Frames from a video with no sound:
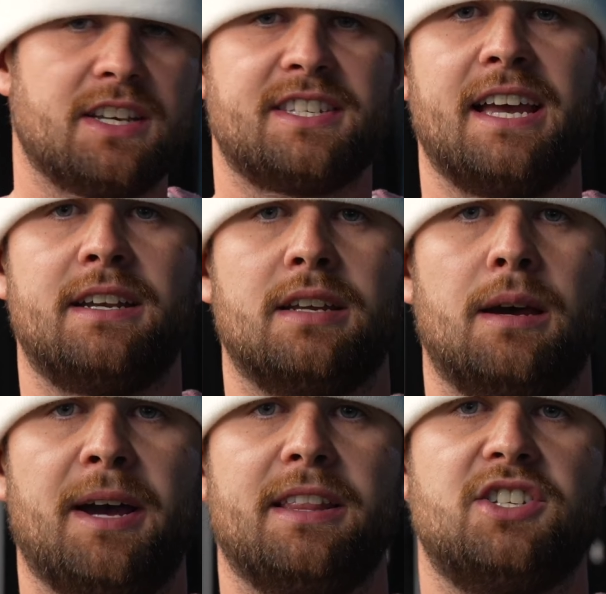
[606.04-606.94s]
said
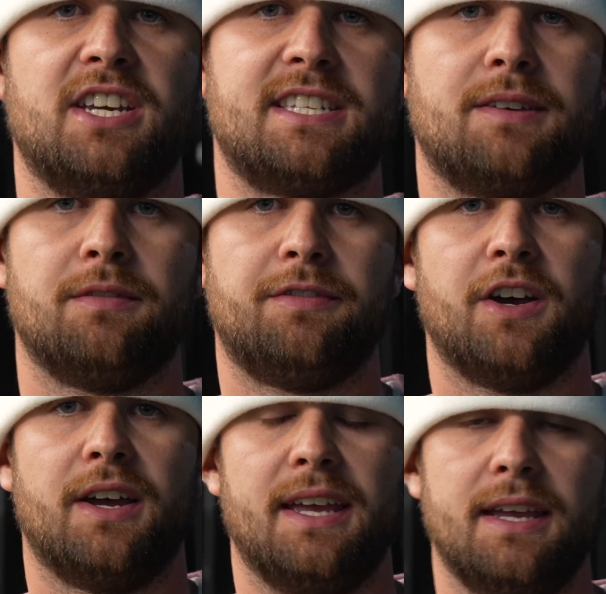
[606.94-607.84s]
about the
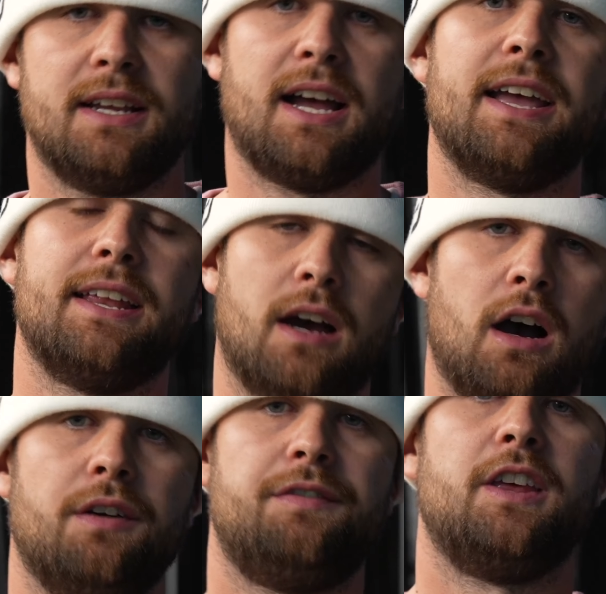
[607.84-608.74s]
G730, cut it in
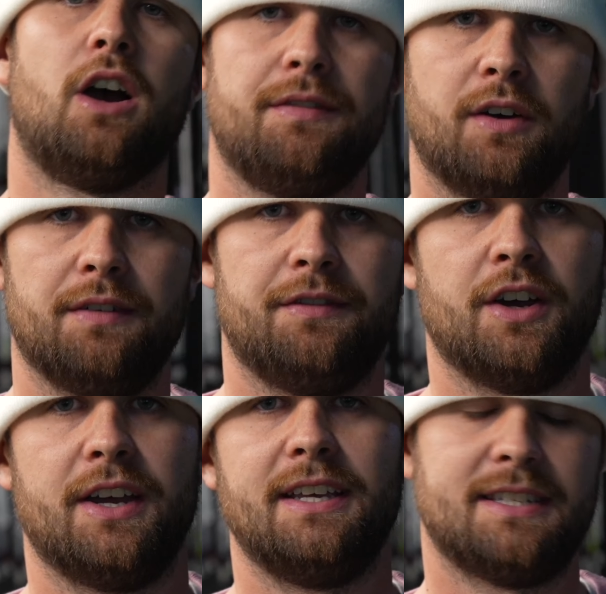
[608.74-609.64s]
half for the
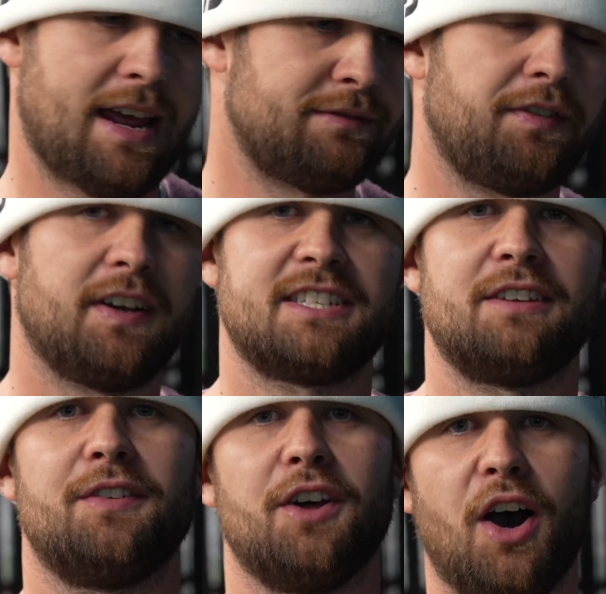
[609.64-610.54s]
i530s, and everything I said
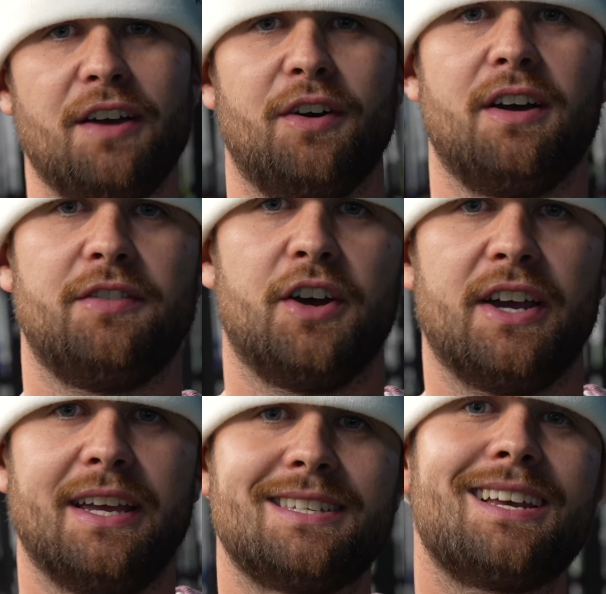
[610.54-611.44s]
for the
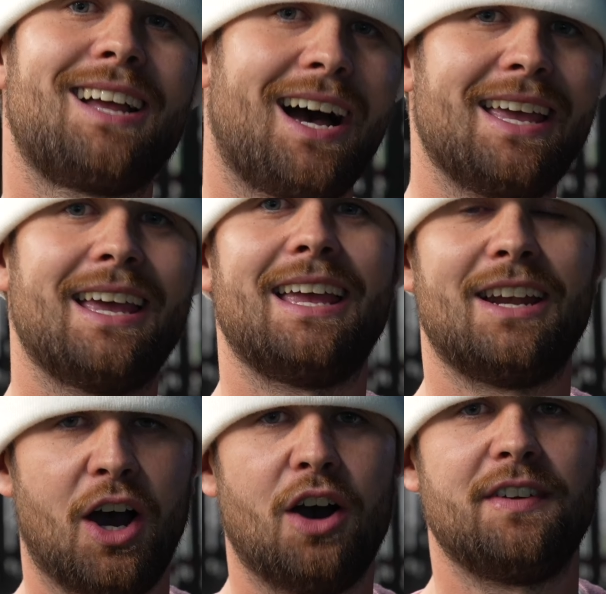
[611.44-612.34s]
i530s, cut it in
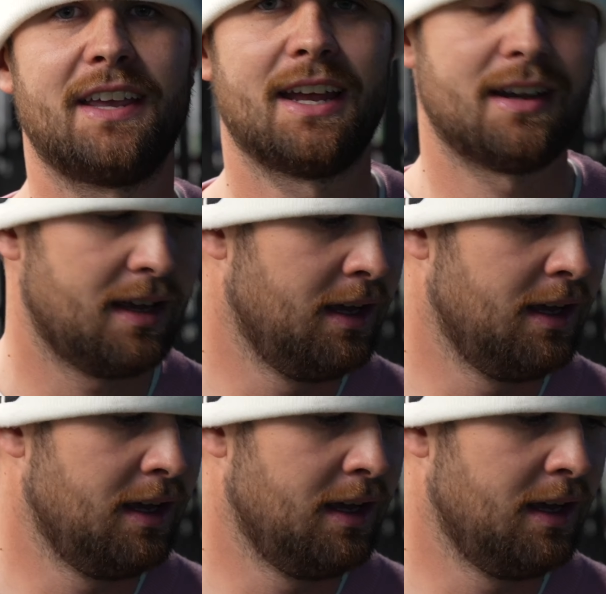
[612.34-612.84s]
half again